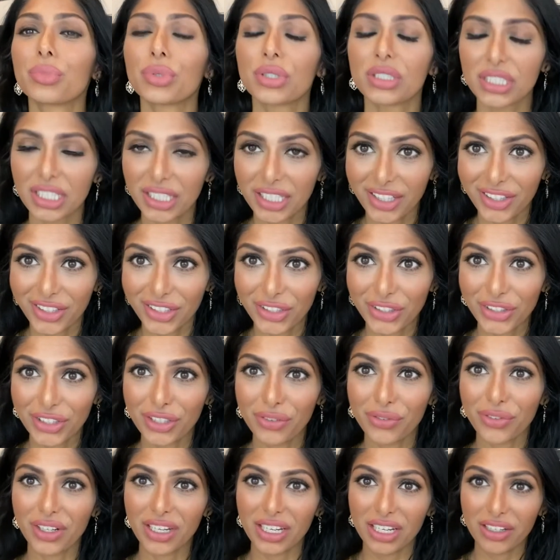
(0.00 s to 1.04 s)
particularly
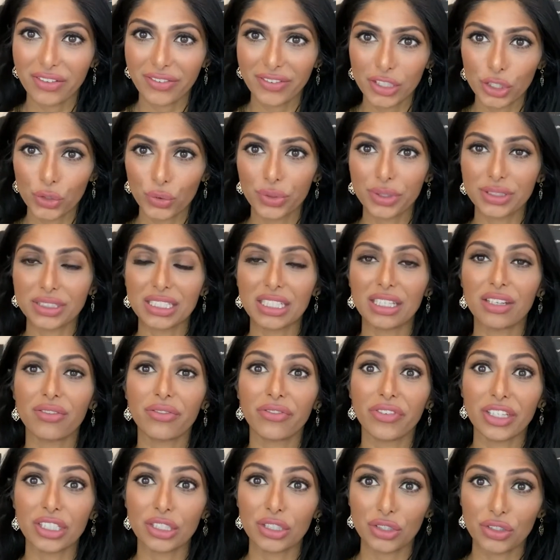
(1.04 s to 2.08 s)
for individuals in
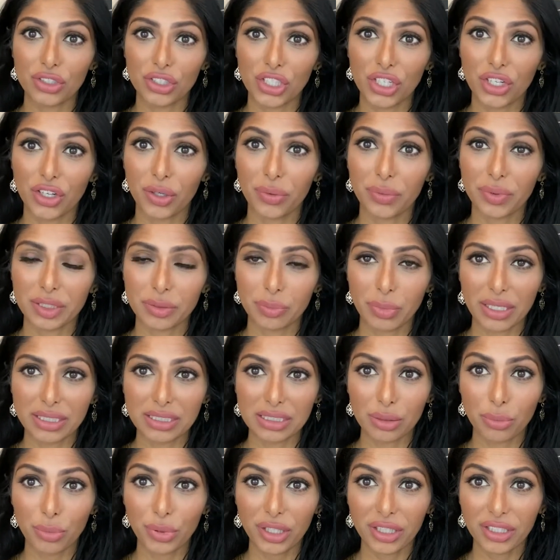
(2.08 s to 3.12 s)
fiduciary
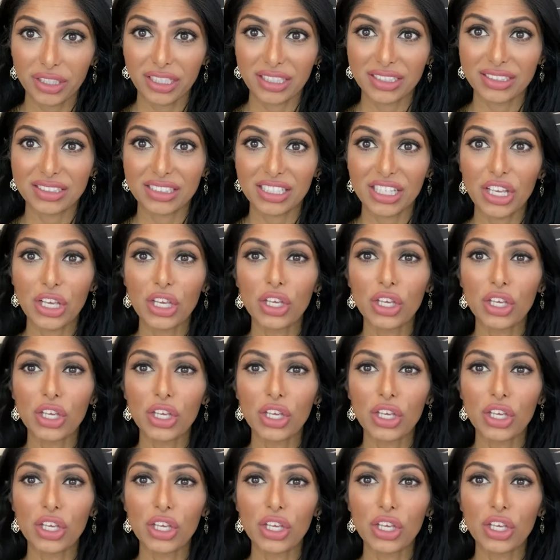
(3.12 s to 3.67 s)
responsibilities,